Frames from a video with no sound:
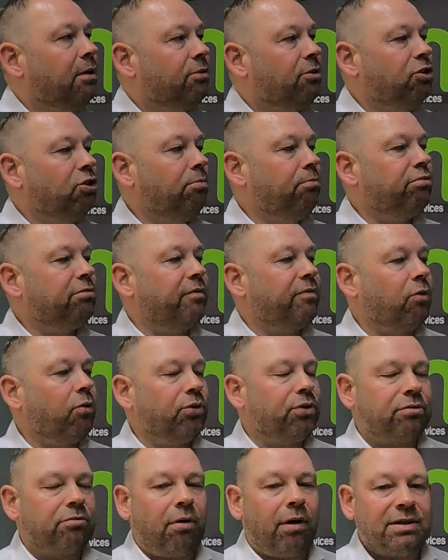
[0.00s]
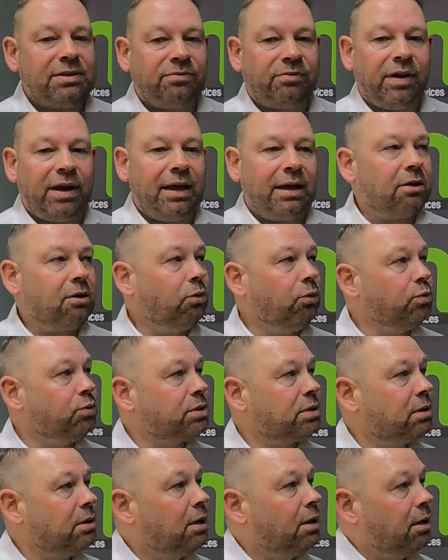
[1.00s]
the number of authorised
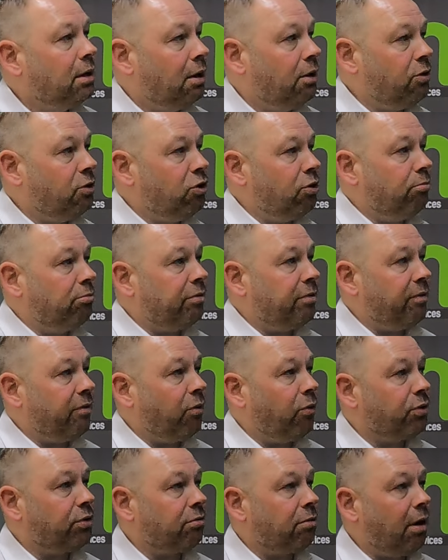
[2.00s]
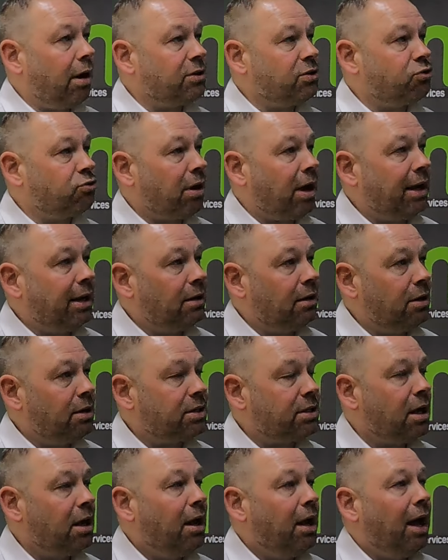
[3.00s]
vehicles and the number of authorised
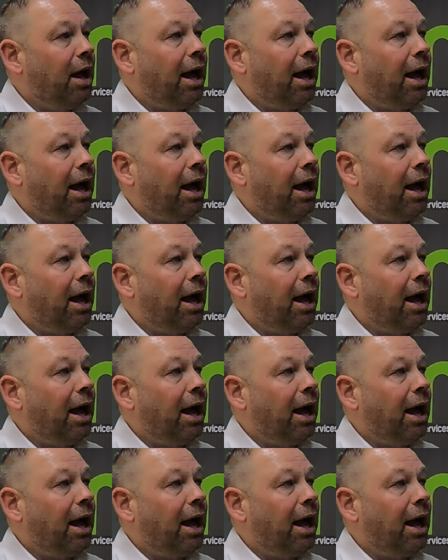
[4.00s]
trailers,